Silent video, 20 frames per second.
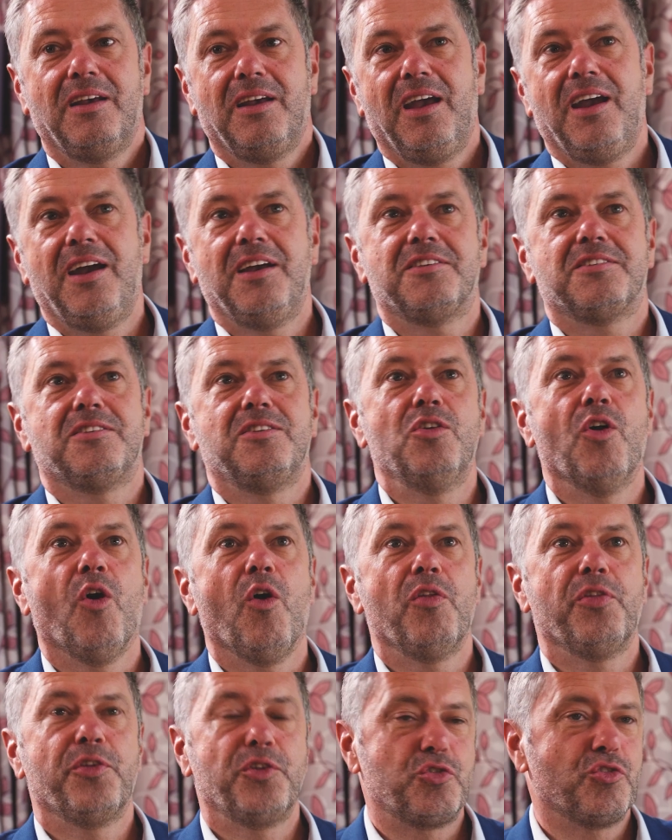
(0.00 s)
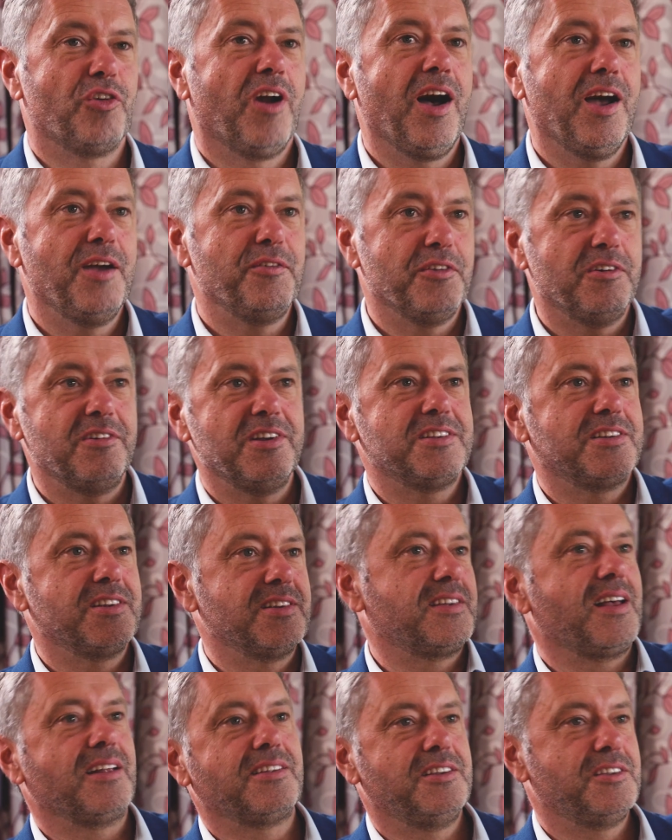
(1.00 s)
it's not the driver is to
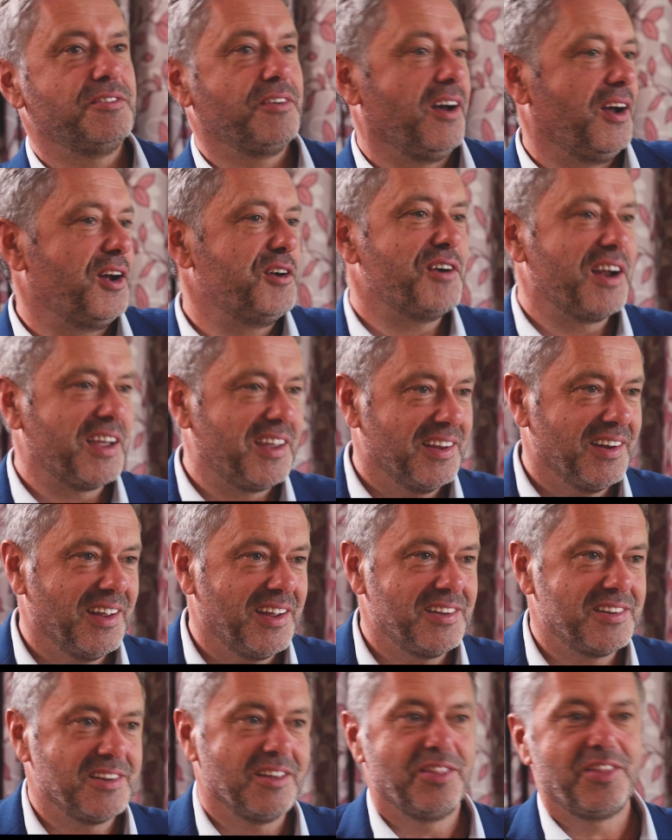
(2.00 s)
satisfy a regulator.